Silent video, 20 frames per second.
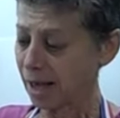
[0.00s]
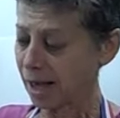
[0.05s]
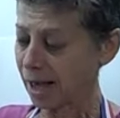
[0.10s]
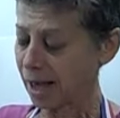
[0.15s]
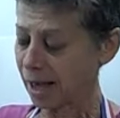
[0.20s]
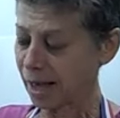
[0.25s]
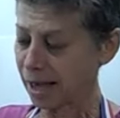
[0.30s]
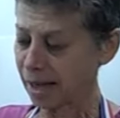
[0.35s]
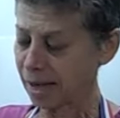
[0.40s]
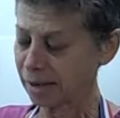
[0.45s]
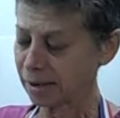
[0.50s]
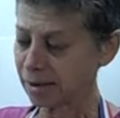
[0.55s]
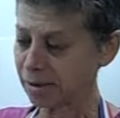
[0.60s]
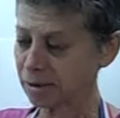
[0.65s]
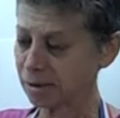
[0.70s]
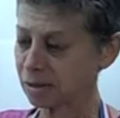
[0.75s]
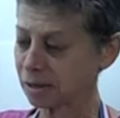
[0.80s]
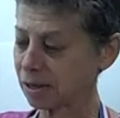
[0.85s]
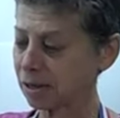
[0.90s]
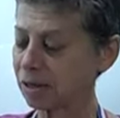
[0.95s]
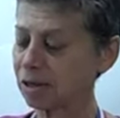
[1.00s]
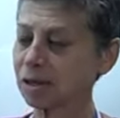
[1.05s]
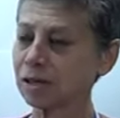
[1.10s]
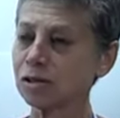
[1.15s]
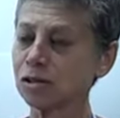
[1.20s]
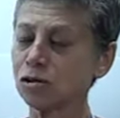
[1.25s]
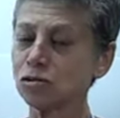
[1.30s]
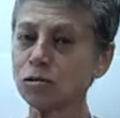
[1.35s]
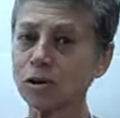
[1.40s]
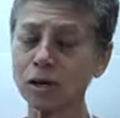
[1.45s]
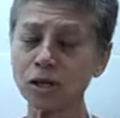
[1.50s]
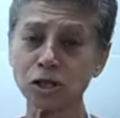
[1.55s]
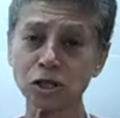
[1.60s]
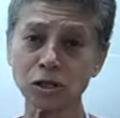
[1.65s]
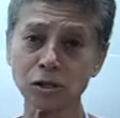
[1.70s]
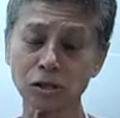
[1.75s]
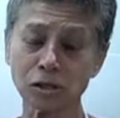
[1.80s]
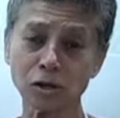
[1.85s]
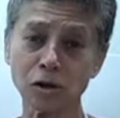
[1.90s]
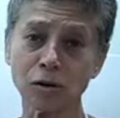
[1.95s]
and the
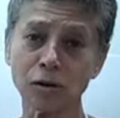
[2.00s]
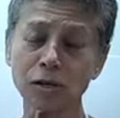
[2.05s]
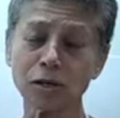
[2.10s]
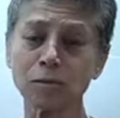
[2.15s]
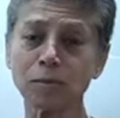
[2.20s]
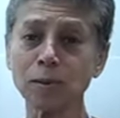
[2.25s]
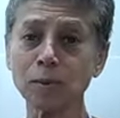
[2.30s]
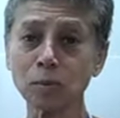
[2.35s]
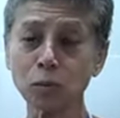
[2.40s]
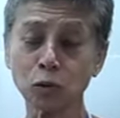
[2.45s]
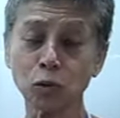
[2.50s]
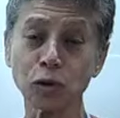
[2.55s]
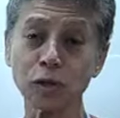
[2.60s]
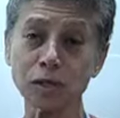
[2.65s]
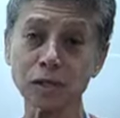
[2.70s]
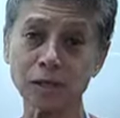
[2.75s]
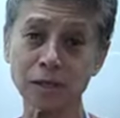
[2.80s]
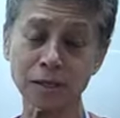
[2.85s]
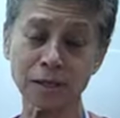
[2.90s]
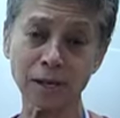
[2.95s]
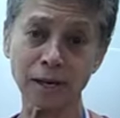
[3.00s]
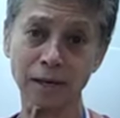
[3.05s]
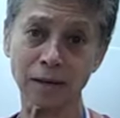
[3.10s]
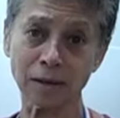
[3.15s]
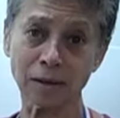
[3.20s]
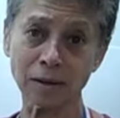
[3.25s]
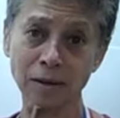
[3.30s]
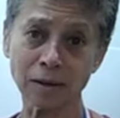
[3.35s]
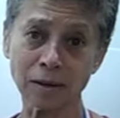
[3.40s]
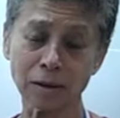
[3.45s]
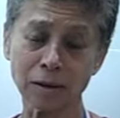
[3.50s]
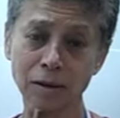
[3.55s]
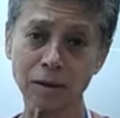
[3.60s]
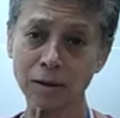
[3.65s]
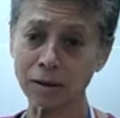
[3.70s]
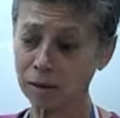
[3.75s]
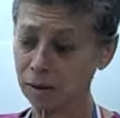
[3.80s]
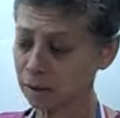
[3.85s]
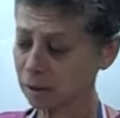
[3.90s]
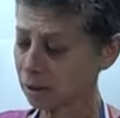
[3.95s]
construction is going to be mortise and tenon,
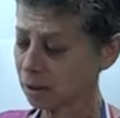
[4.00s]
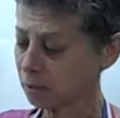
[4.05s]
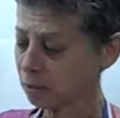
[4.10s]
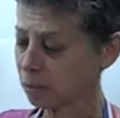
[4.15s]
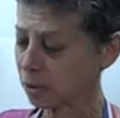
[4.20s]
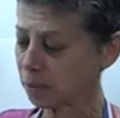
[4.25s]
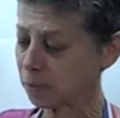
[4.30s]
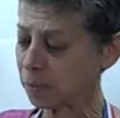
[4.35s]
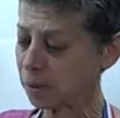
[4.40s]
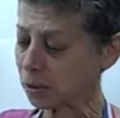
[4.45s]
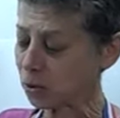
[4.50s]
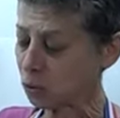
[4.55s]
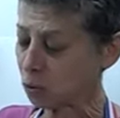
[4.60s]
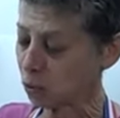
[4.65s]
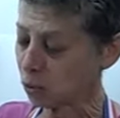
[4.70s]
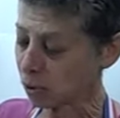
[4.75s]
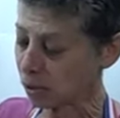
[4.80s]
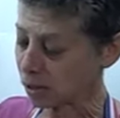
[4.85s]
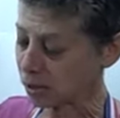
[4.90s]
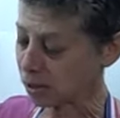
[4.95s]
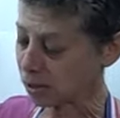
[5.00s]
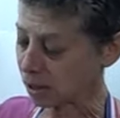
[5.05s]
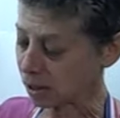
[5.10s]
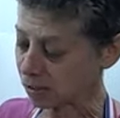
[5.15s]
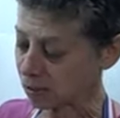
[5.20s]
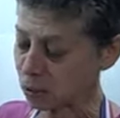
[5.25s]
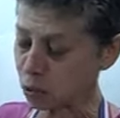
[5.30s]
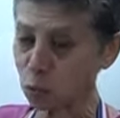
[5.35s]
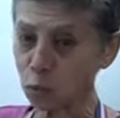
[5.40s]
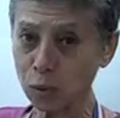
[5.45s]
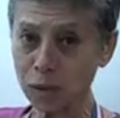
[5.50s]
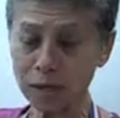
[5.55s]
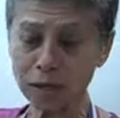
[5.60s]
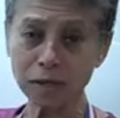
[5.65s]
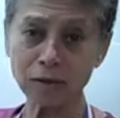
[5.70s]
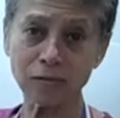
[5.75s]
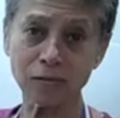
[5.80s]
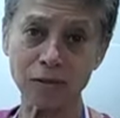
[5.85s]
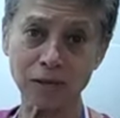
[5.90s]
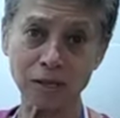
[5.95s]
but because of the width
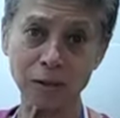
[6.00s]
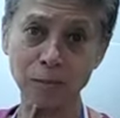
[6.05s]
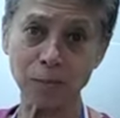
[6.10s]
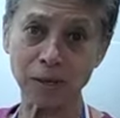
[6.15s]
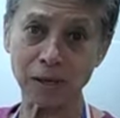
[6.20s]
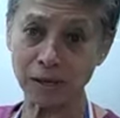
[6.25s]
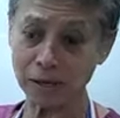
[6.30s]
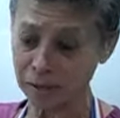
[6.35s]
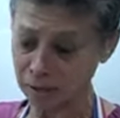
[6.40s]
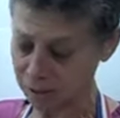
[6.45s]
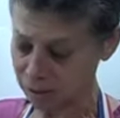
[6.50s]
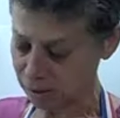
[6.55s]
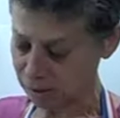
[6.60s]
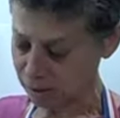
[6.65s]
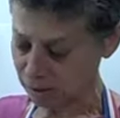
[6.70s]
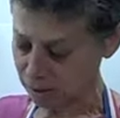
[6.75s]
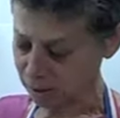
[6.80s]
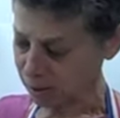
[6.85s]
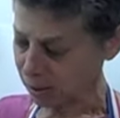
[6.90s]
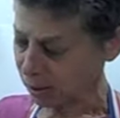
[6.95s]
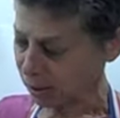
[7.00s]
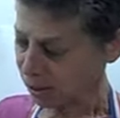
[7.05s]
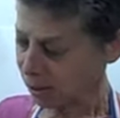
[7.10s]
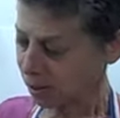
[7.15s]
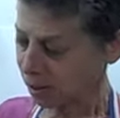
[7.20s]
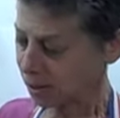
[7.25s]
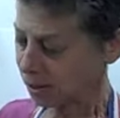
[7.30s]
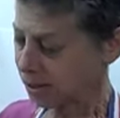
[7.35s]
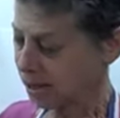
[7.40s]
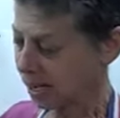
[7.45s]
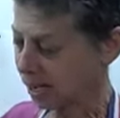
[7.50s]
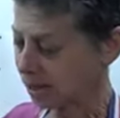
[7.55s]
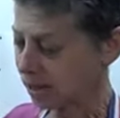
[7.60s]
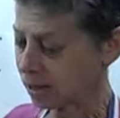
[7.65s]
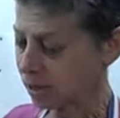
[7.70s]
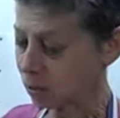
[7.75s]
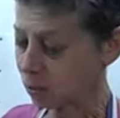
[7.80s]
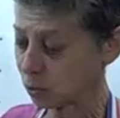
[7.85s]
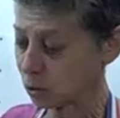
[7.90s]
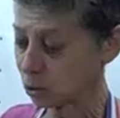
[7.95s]
of this piece, the
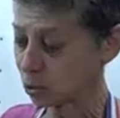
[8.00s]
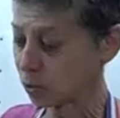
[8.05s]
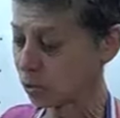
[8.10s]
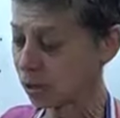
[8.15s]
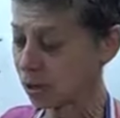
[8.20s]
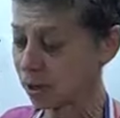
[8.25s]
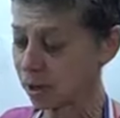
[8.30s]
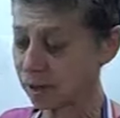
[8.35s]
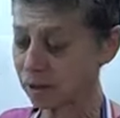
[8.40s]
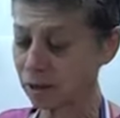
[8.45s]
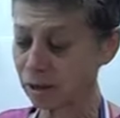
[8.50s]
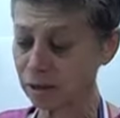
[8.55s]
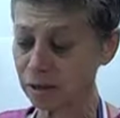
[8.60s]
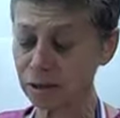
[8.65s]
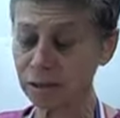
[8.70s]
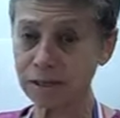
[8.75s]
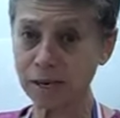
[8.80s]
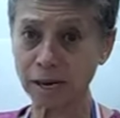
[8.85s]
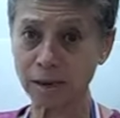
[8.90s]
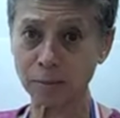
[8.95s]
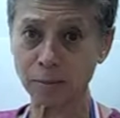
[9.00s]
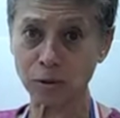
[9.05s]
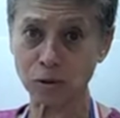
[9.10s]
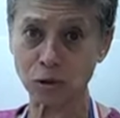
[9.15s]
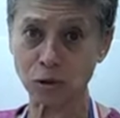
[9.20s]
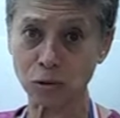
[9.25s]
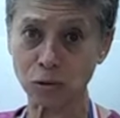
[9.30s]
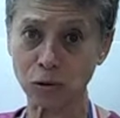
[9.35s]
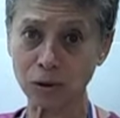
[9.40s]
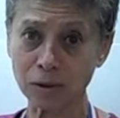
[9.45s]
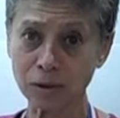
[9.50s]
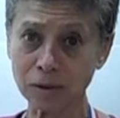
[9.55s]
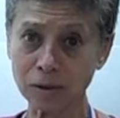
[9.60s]
tenon, which was cut on the table saw,